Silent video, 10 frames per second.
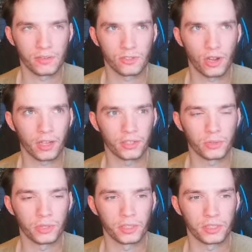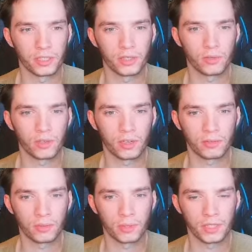trying to continue on
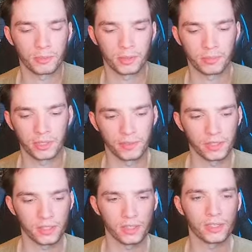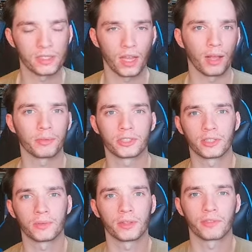with what has been previously established
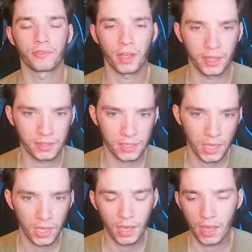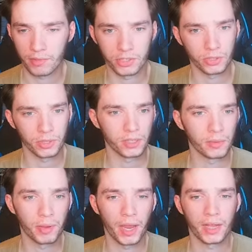and what the fans have enjoyed in the
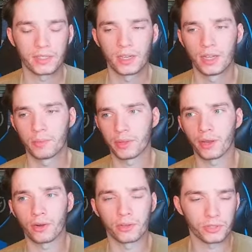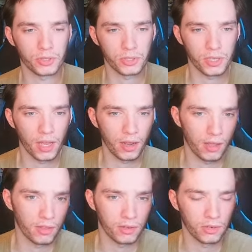past, but then also standing
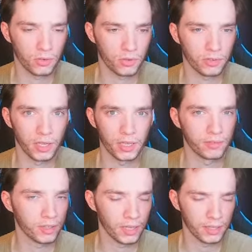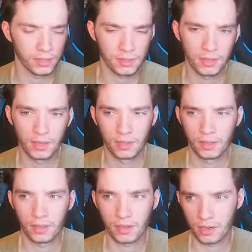on their own creative legs.
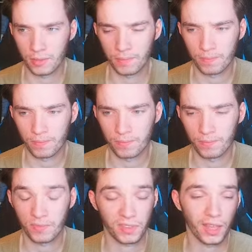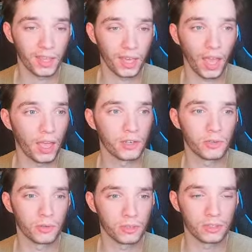Um, I think
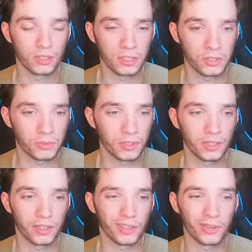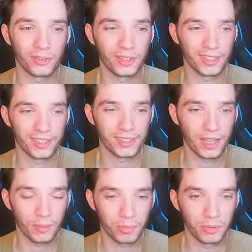Andor is really the only
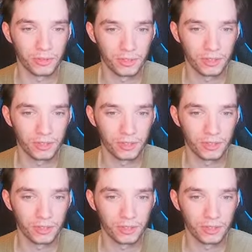example